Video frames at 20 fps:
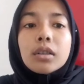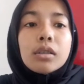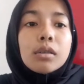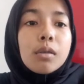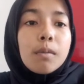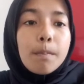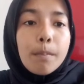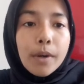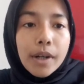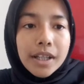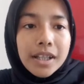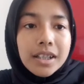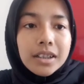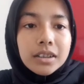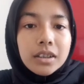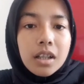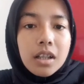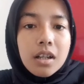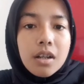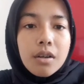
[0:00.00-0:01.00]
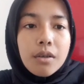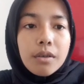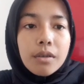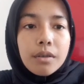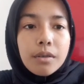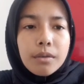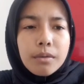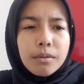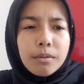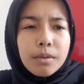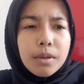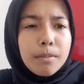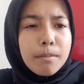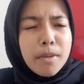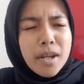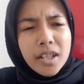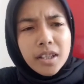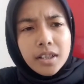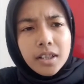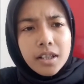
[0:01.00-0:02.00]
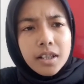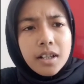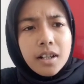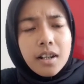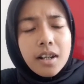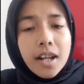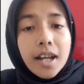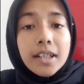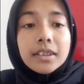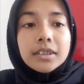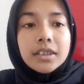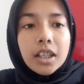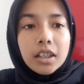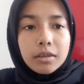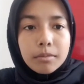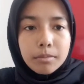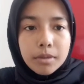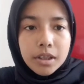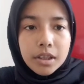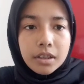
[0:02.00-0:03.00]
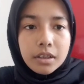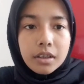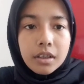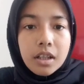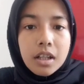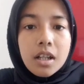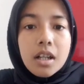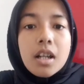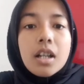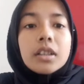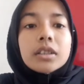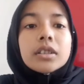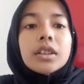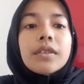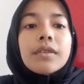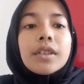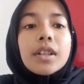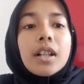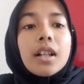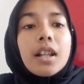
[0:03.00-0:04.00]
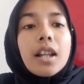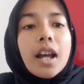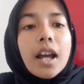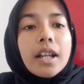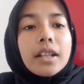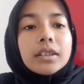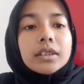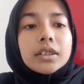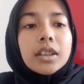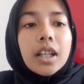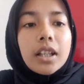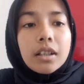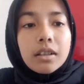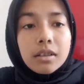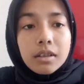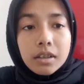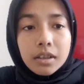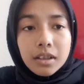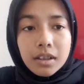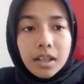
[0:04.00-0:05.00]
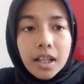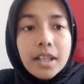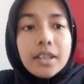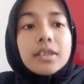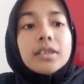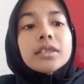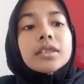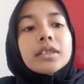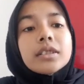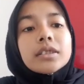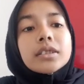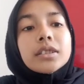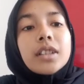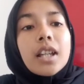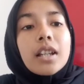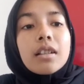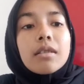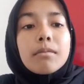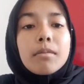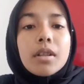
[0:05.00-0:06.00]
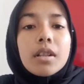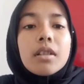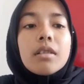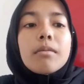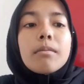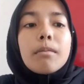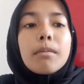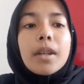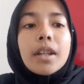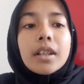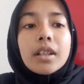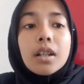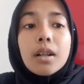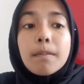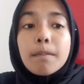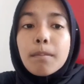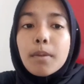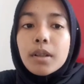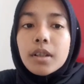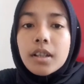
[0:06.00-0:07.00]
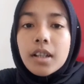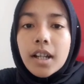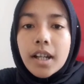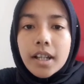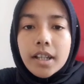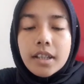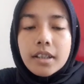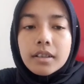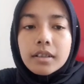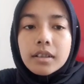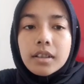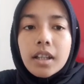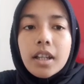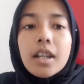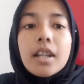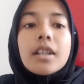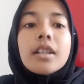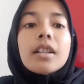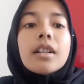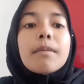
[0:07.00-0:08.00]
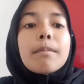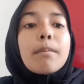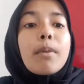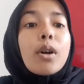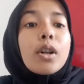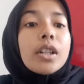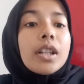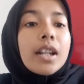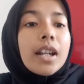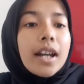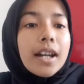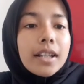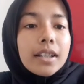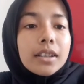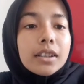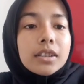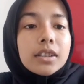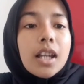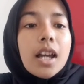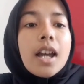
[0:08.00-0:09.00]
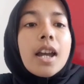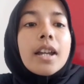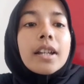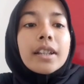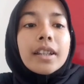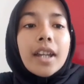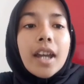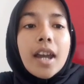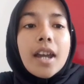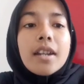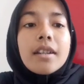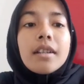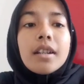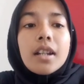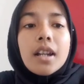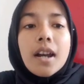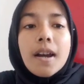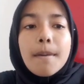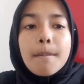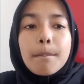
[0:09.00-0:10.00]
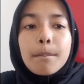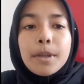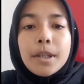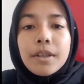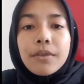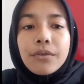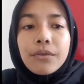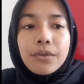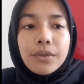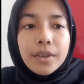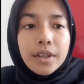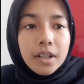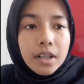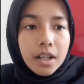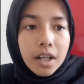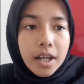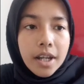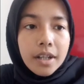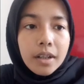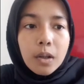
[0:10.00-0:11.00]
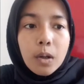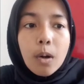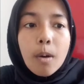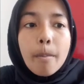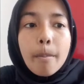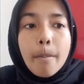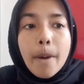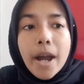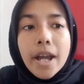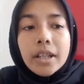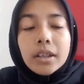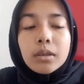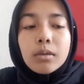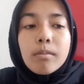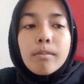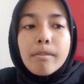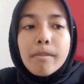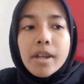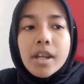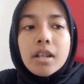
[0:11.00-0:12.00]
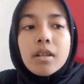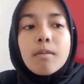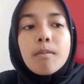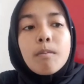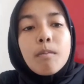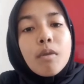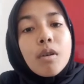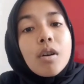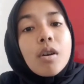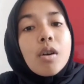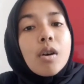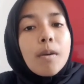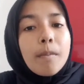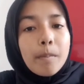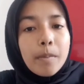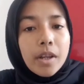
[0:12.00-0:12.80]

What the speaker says: 2 points will make a line segment. Several line segments make a polyline, and a polylines can be filled and combined to make more